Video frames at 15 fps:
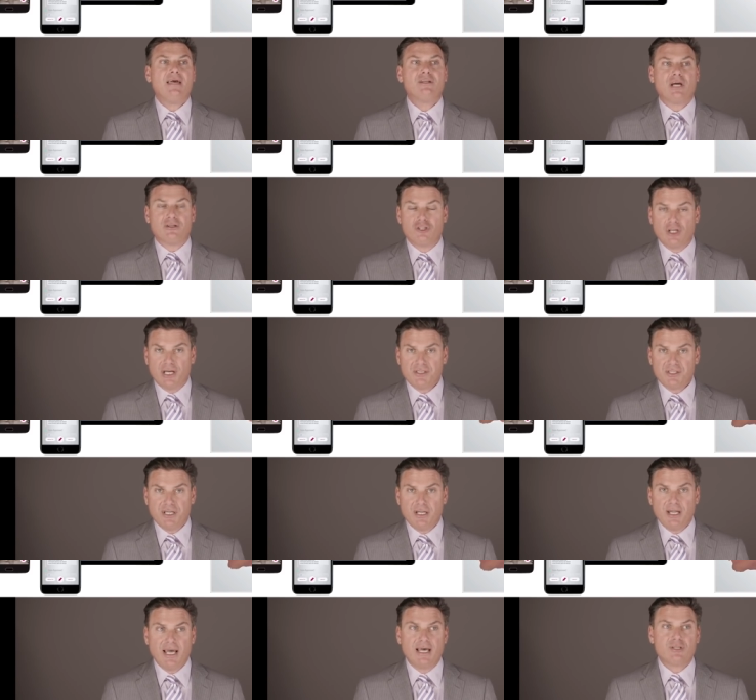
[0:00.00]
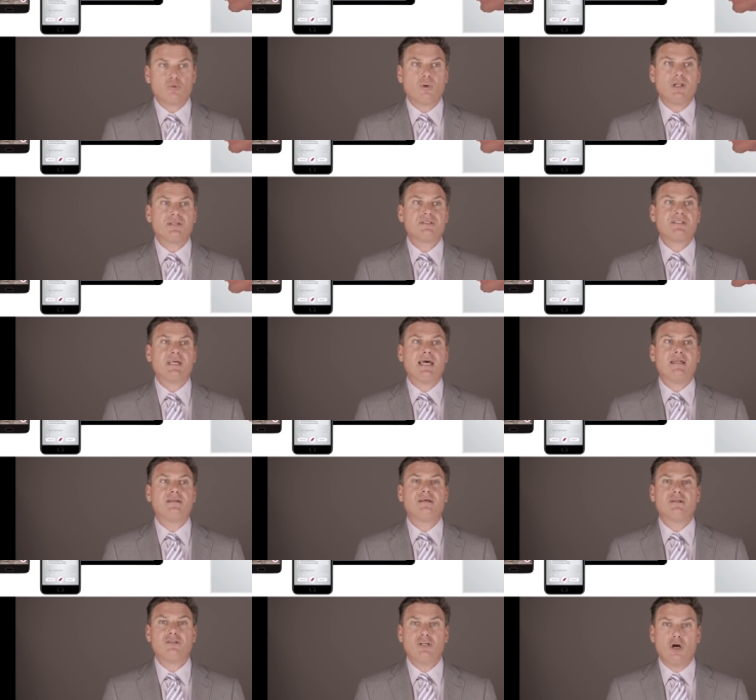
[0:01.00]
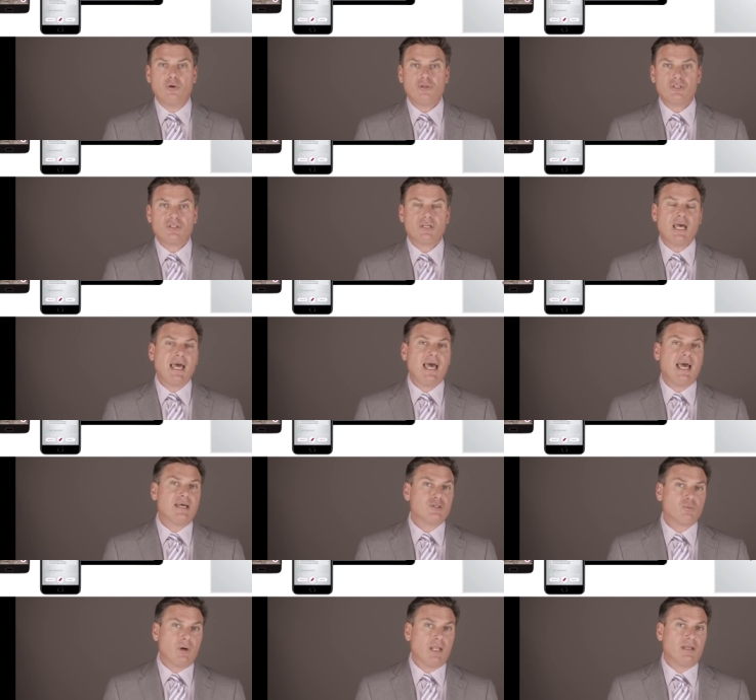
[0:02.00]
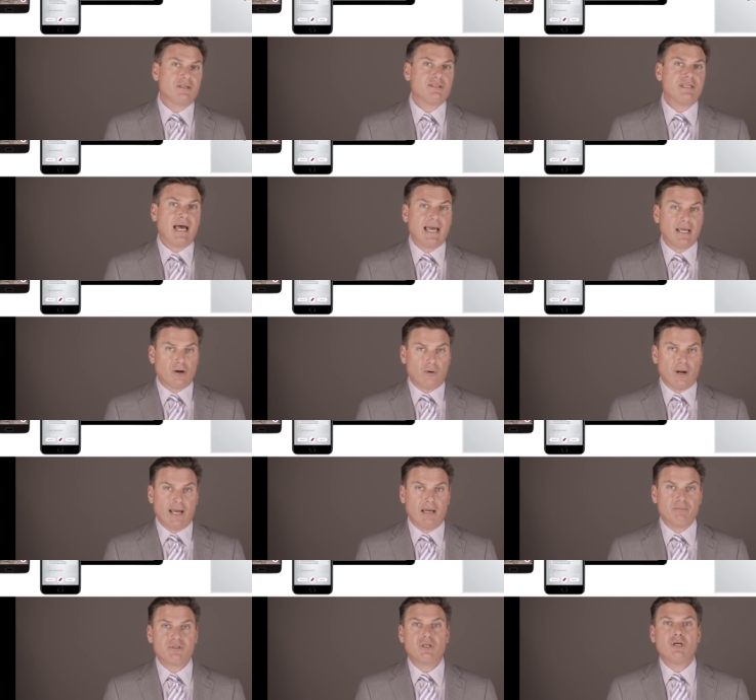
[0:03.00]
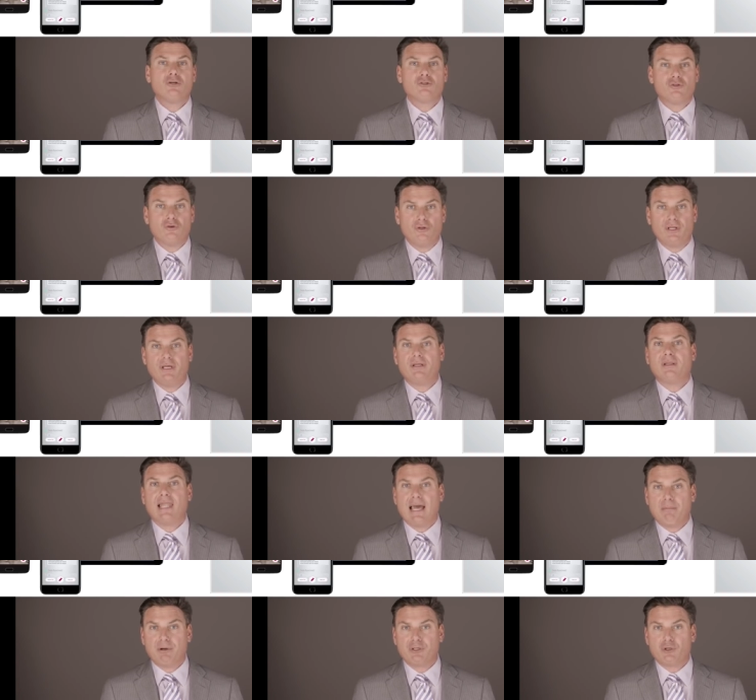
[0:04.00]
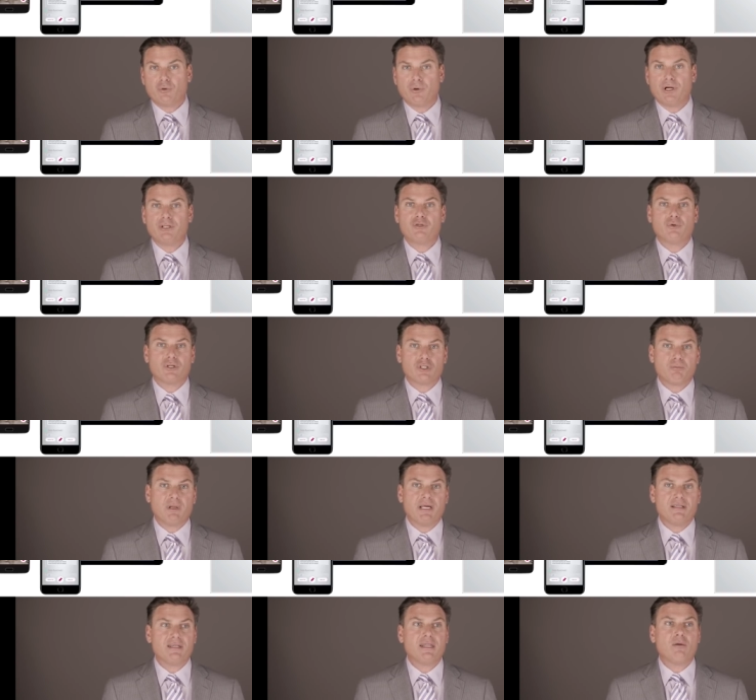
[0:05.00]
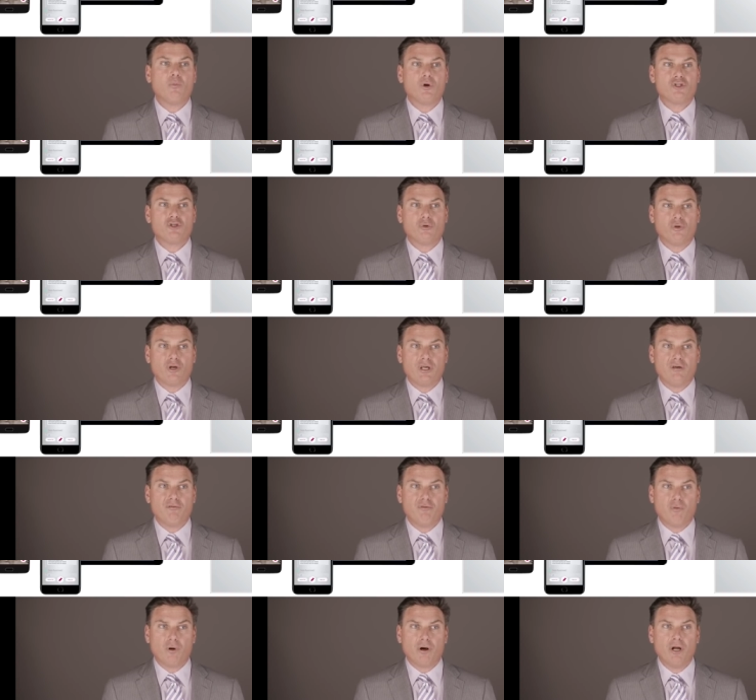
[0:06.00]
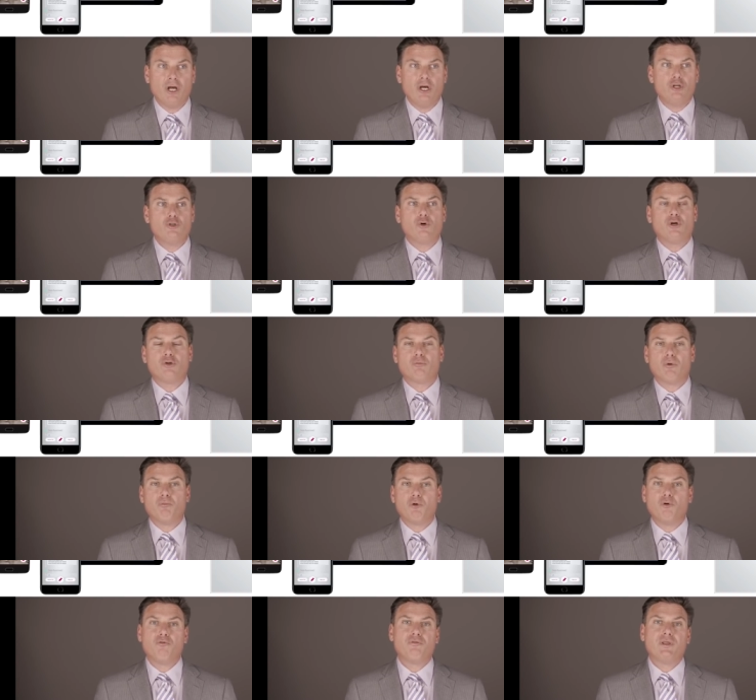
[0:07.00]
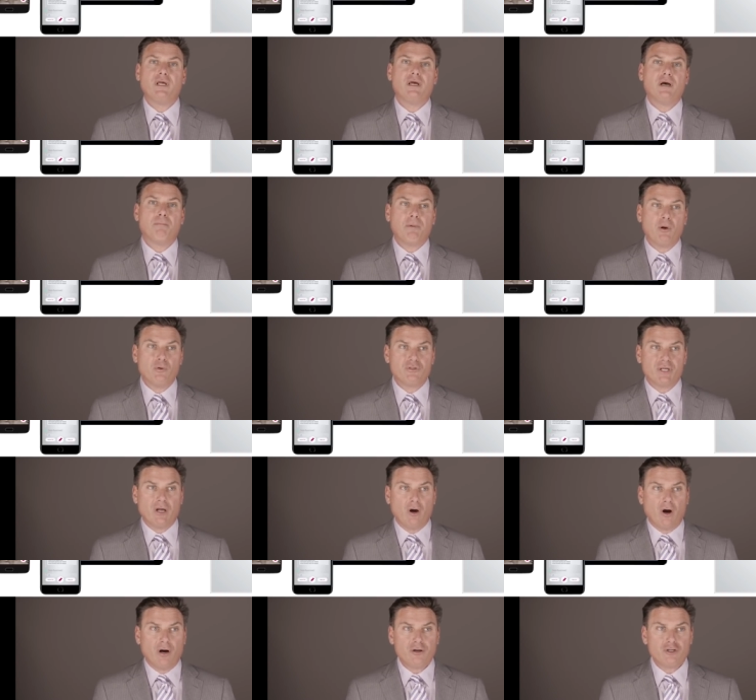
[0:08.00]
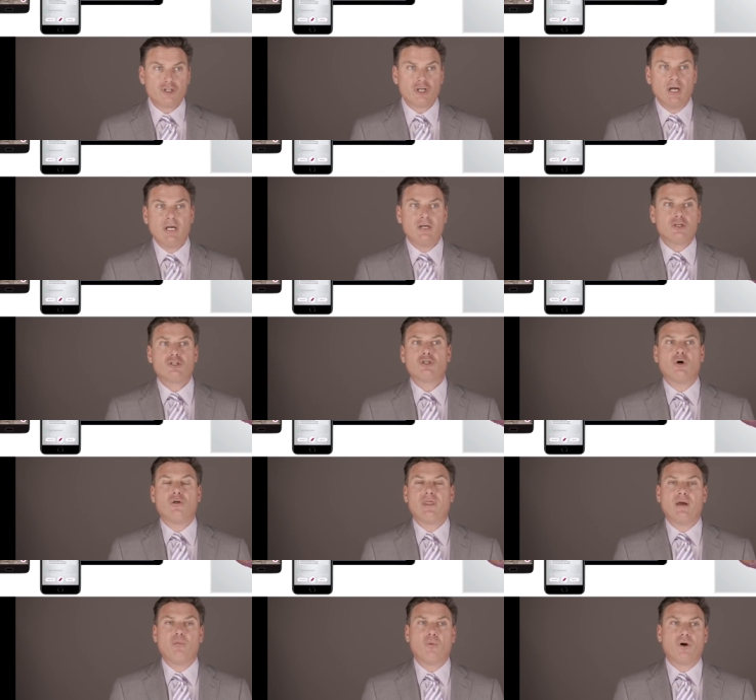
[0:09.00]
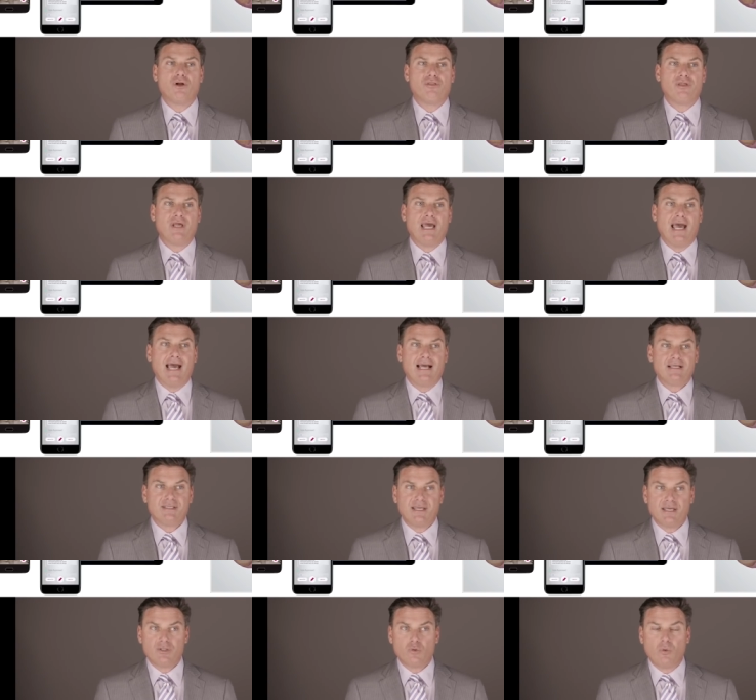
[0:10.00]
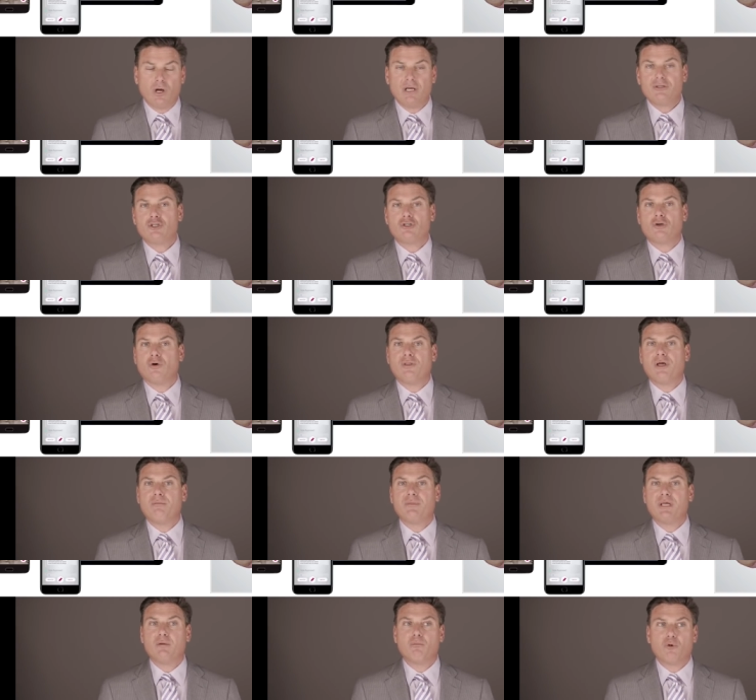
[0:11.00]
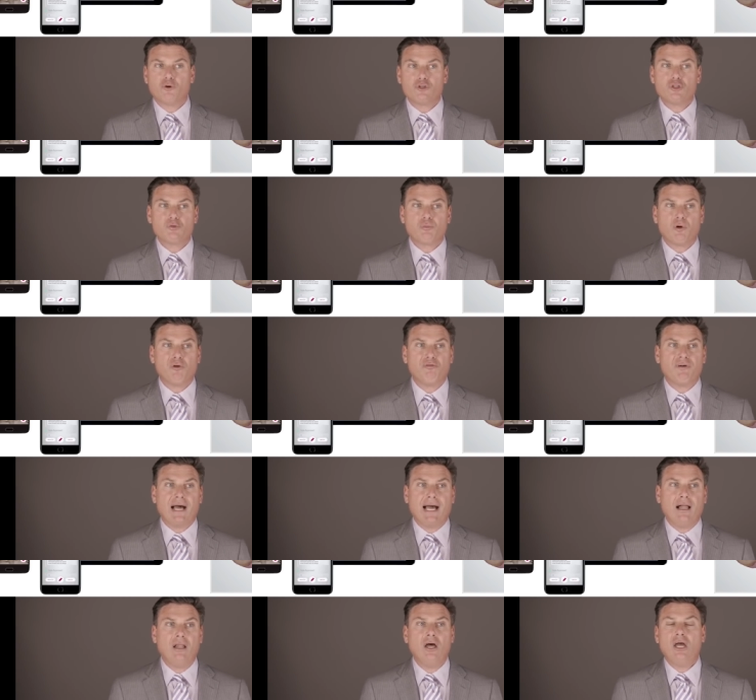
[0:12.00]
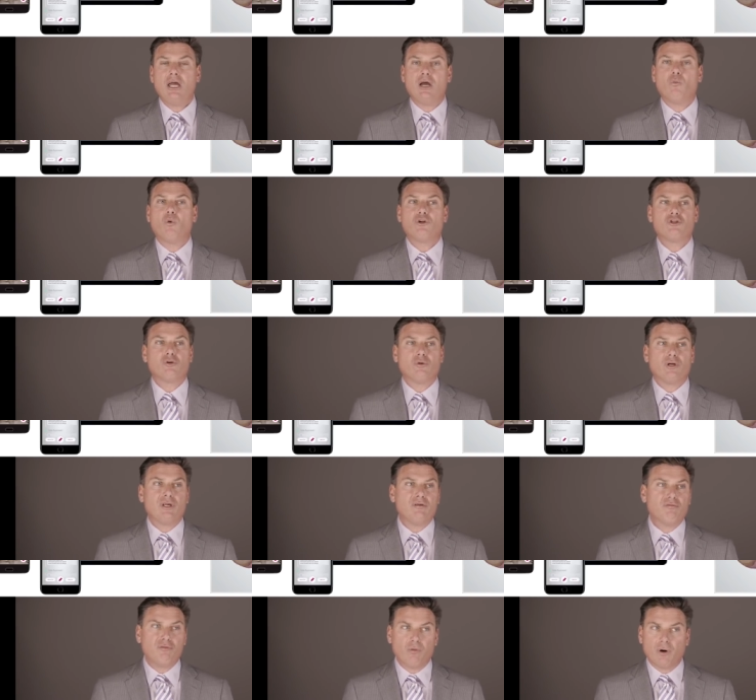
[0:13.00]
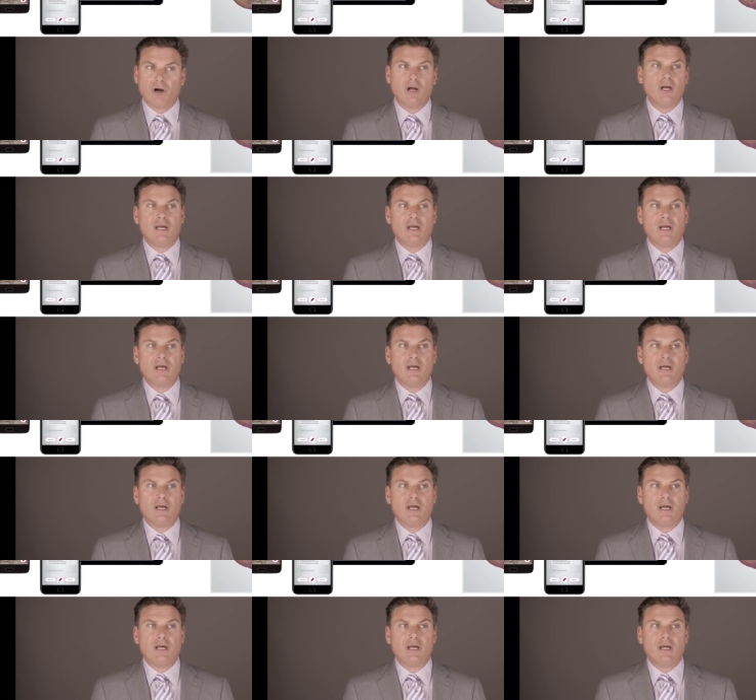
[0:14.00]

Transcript: adjust it, as well as send notes, as well as diagrams to the laboratory to explain to them what you're looking for. You can remove the opposing arch, show them where the access was, show them the emergence profile and what you're looking for.